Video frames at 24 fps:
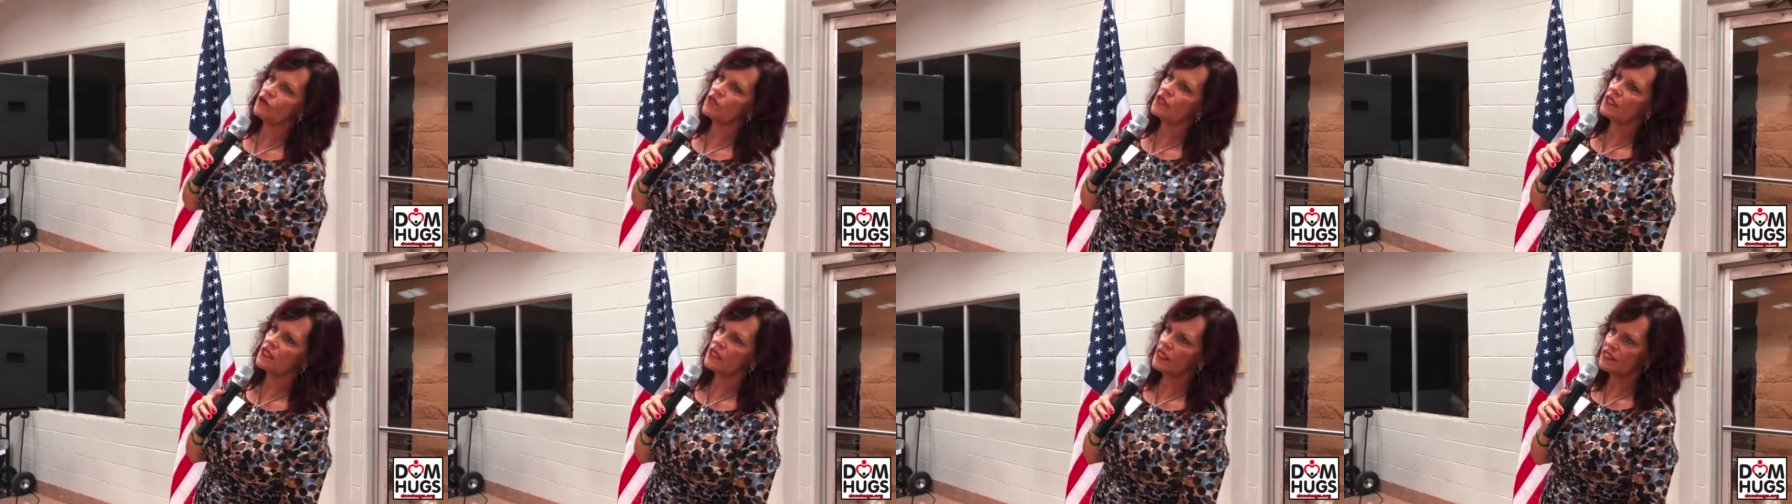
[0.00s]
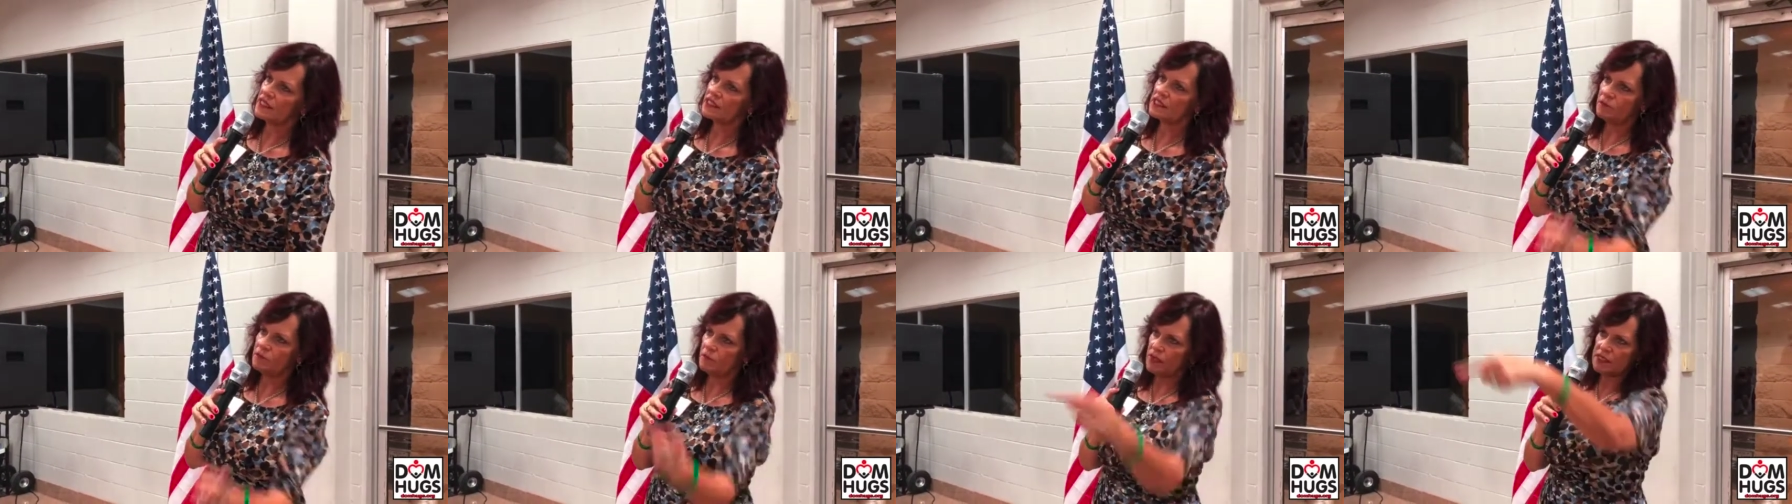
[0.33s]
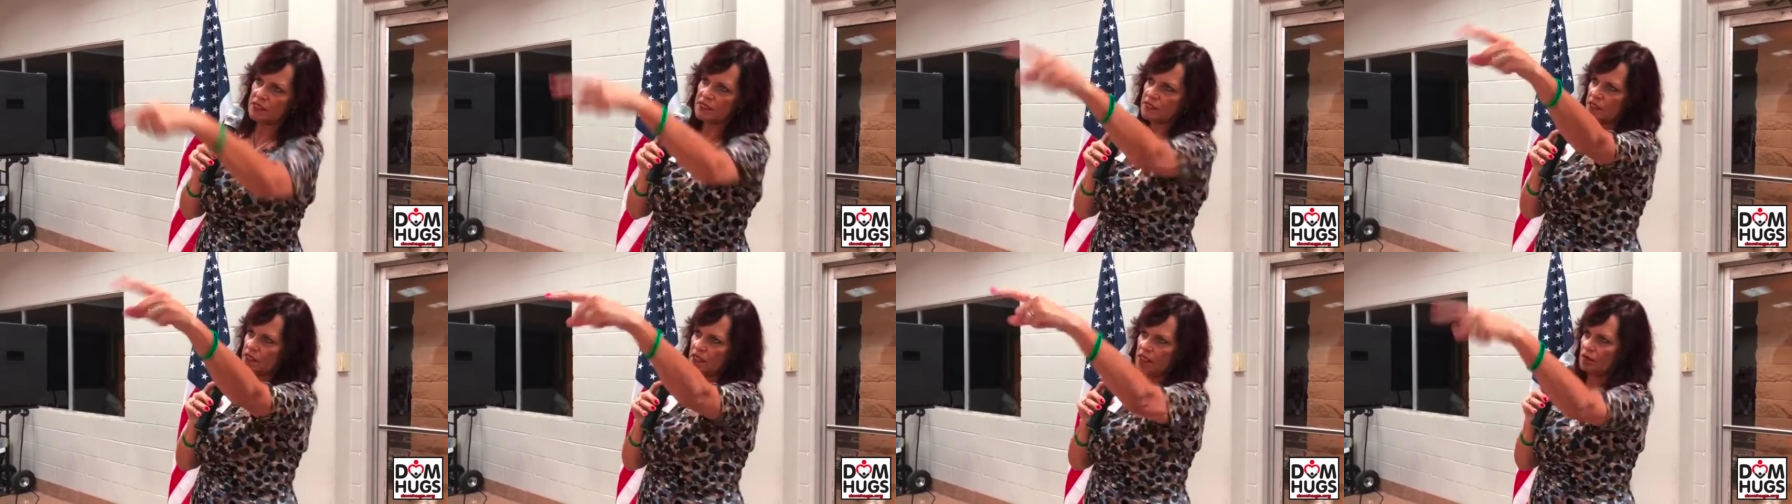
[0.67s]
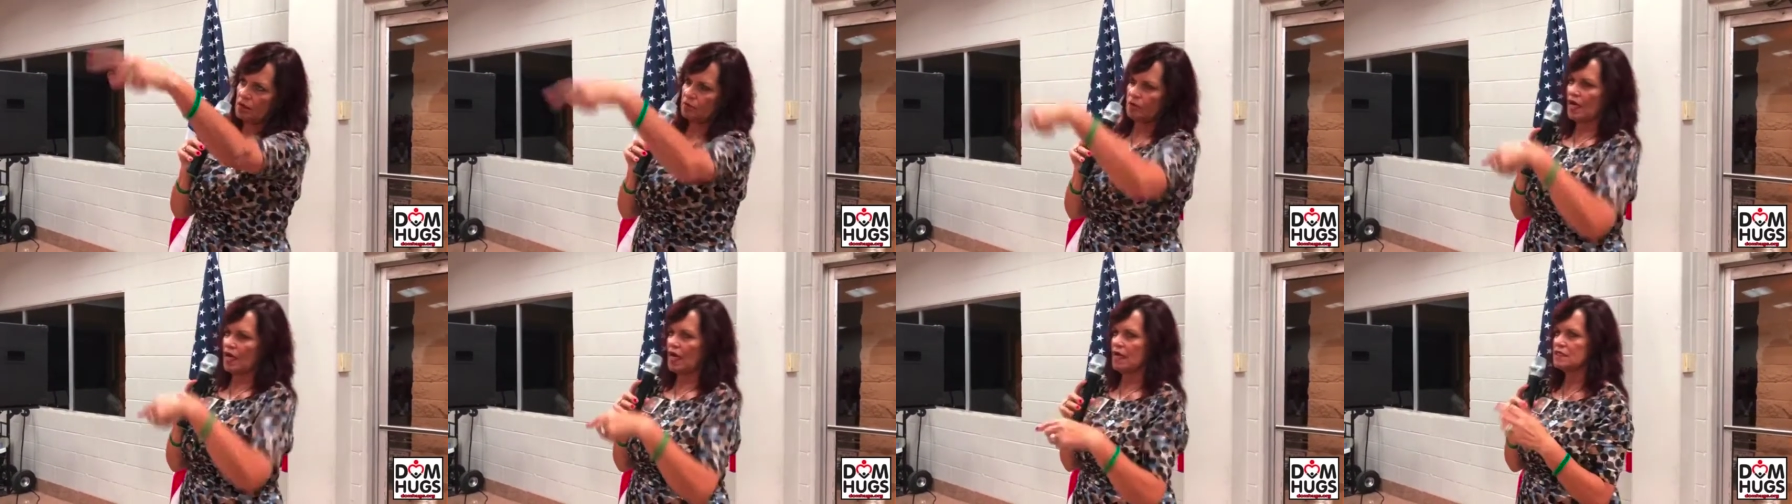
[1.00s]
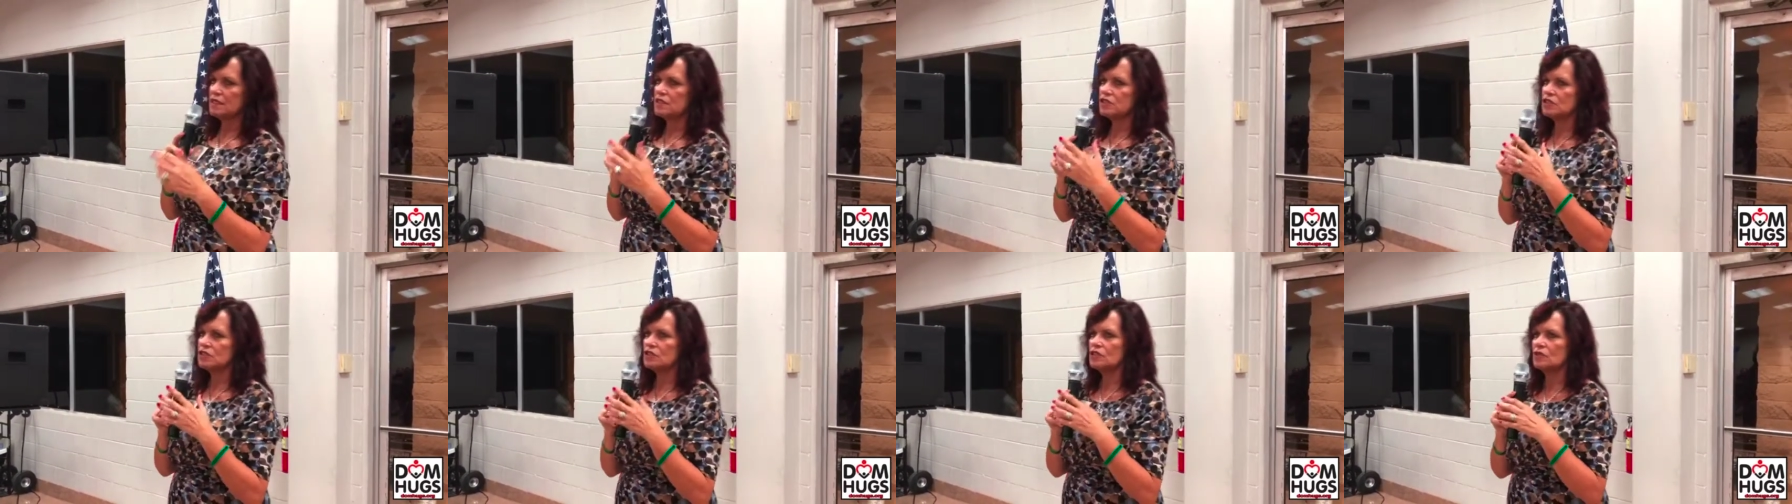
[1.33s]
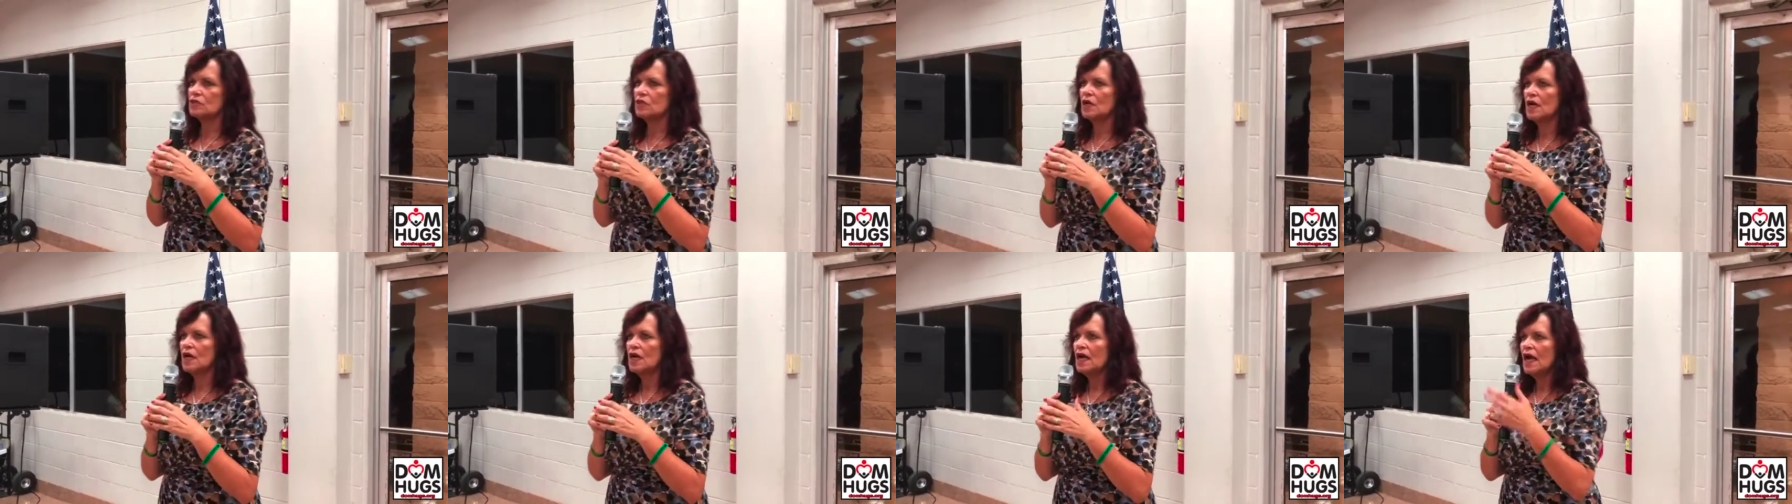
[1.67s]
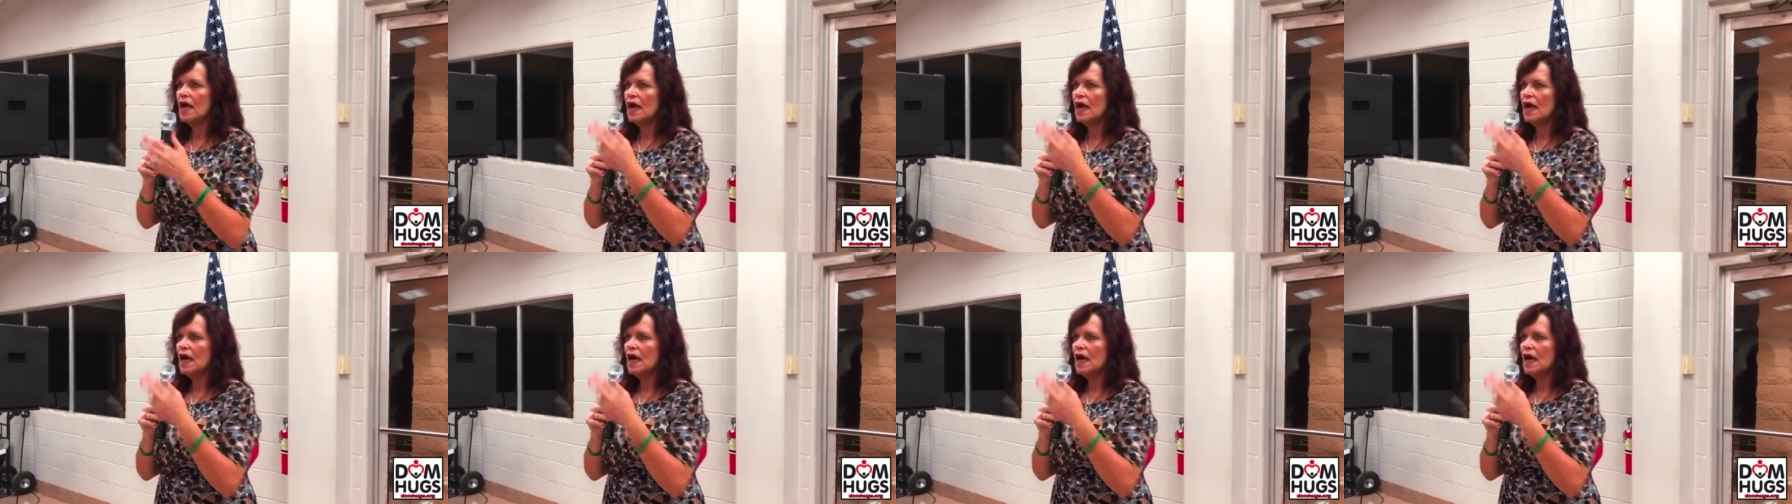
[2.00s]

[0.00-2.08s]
for the next best thing past you.